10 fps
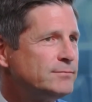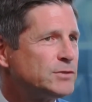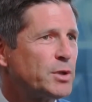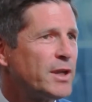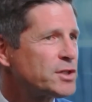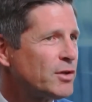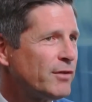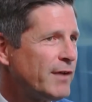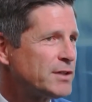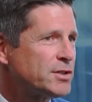traditional
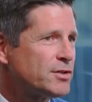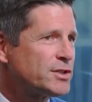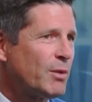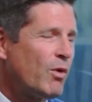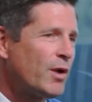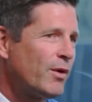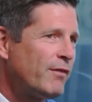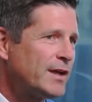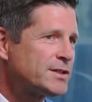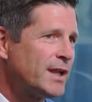investors that want to
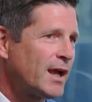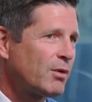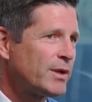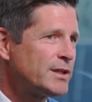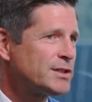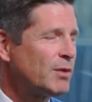invest in equities